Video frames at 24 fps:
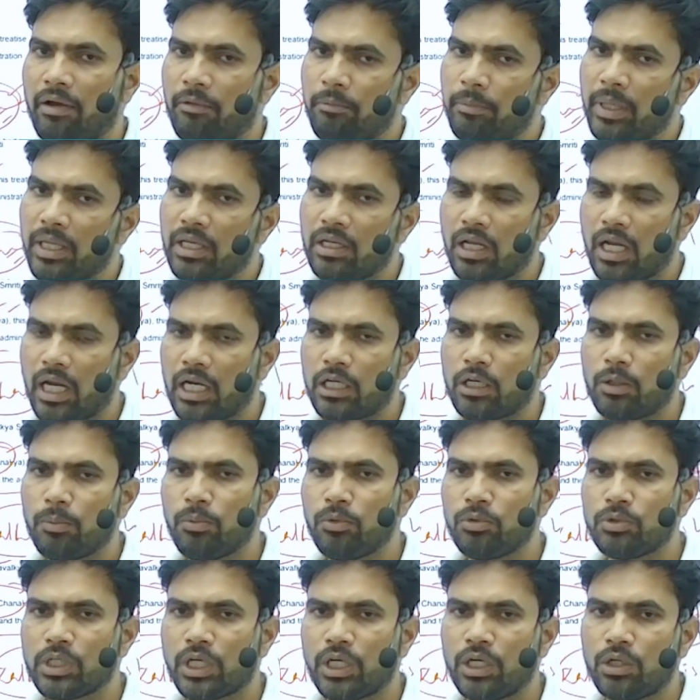been
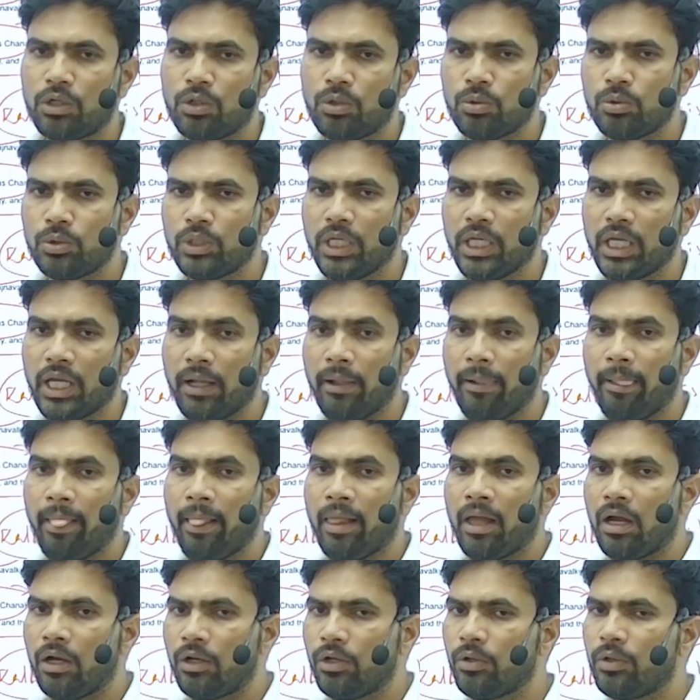attributed to the
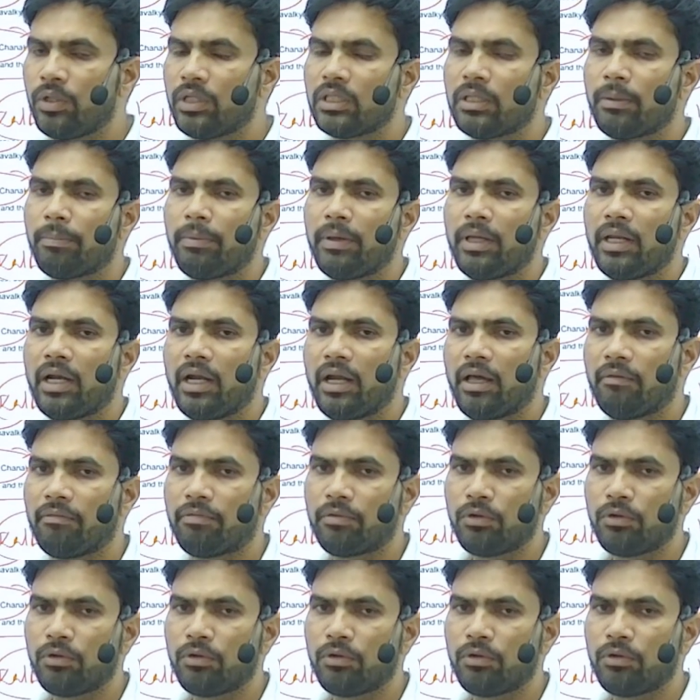during the reign of